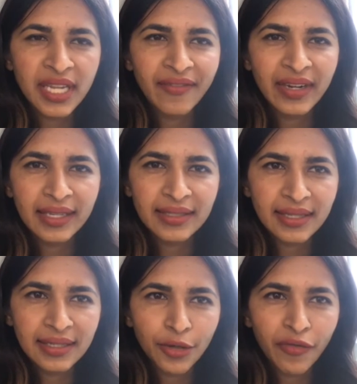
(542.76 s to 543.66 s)
level
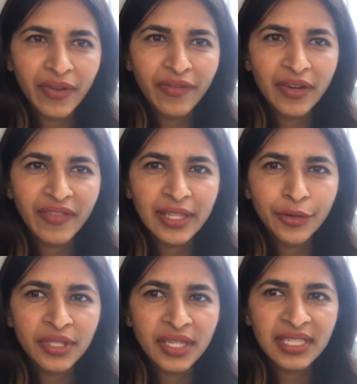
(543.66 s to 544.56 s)
testing. So we work with
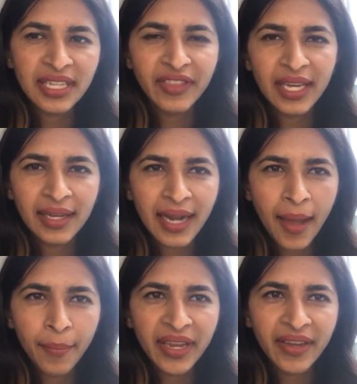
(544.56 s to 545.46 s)
users if they are
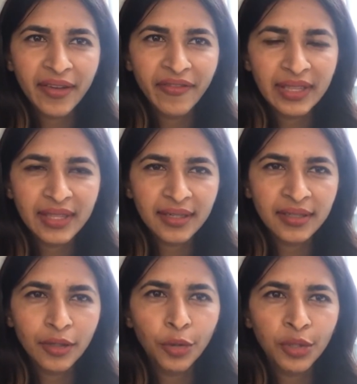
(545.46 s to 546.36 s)
happy with
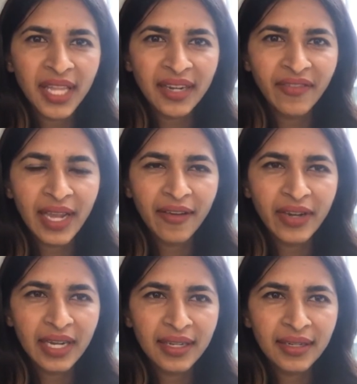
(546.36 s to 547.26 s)
the code that we have
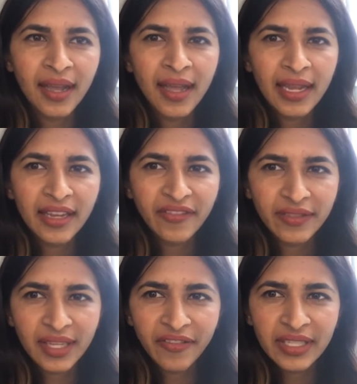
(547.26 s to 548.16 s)
written, if
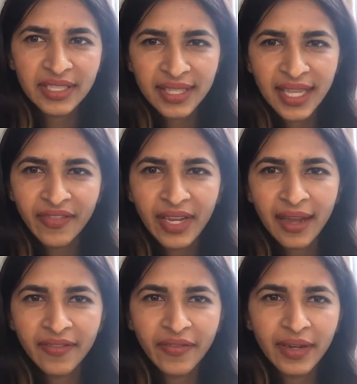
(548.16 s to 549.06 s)
the feature that we
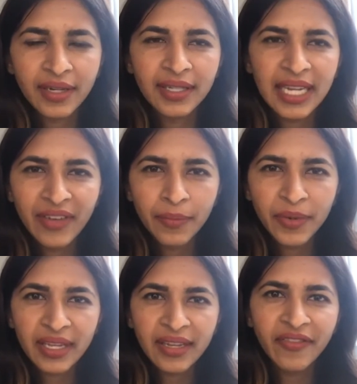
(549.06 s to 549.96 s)
have developed,
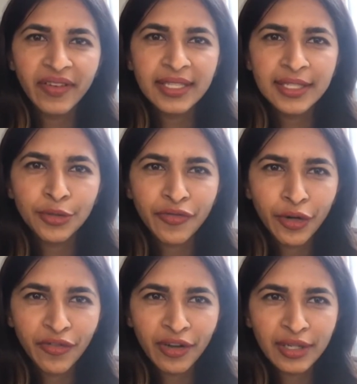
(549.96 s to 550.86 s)
if it is useful
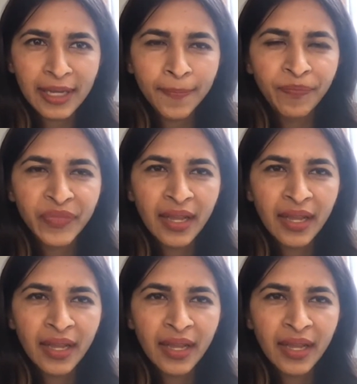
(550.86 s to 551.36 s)
for them.